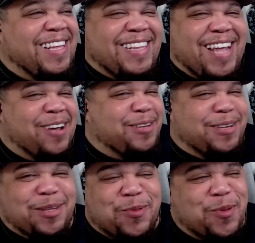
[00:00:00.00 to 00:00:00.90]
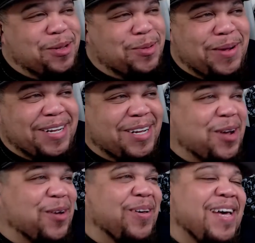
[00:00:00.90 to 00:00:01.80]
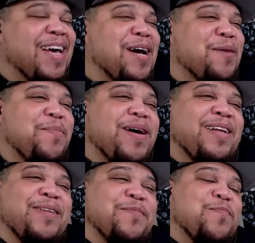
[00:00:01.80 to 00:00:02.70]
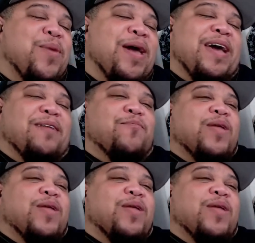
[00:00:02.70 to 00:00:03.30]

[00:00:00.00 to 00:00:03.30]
That was just the worst way to go. But Man,